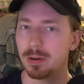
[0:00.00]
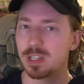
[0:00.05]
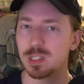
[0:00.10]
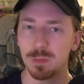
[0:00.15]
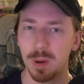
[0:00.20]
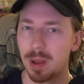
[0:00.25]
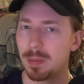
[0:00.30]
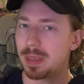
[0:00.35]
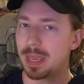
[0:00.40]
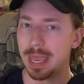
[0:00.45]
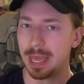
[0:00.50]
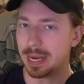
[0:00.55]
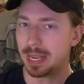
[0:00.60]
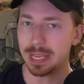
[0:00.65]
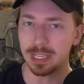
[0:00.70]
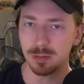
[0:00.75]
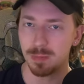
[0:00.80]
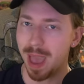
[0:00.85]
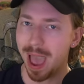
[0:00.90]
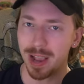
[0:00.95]
it's probably hitting
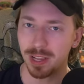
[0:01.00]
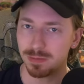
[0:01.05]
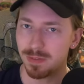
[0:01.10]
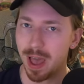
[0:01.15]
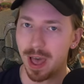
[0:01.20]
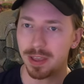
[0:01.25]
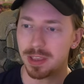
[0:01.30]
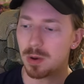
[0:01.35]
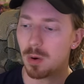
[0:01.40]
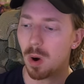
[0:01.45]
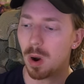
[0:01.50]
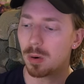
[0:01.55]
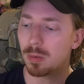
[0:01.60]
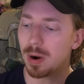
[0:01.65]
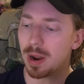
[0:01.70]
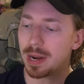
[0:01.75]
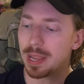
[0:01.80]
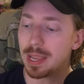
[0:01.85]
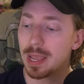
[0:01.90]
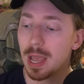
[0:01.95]
its max value
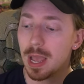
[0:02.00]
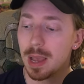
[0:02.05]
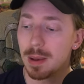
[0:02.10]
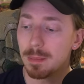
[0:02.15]
already.